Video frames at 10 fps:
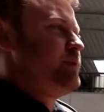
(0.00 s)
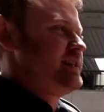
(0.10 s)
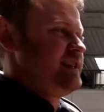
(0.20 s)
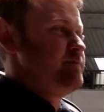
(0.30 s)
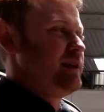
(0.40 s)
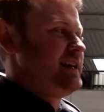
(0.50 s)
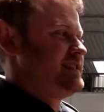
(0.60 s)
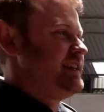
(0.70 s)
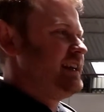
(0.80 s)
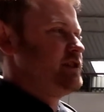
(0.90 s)
basically
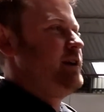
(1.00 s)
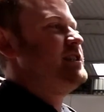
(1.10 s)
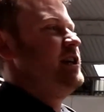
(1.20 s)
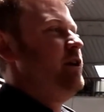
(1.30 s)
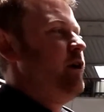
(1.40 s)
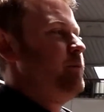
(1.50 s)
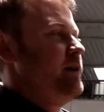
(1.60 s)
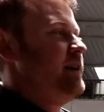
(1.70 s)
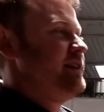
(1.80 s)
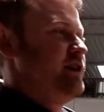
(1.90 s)
blasting it to etch it up
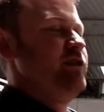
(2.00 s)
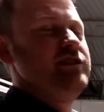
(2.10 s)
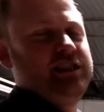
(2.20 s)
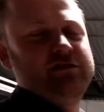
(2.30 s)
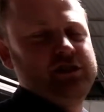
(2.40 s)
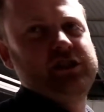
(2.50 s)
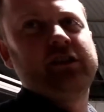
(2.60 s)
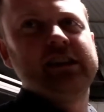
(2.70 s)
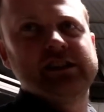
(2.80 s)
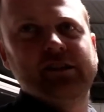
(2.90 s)
and encouraging rust
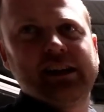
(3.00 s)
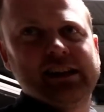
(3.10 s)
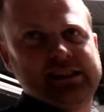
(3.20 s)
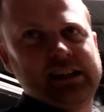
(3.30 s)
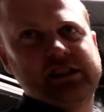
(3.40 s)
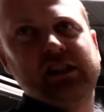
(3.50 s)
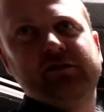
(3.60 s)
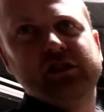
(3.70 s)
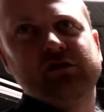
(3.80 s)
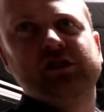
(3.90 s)
on it, so it gets that
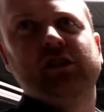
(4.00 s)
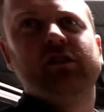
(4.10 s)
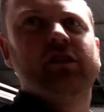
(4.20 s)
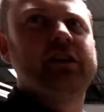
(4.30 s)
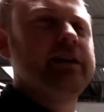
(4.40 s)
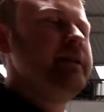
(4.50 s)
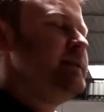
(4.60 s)
surface rust look on it.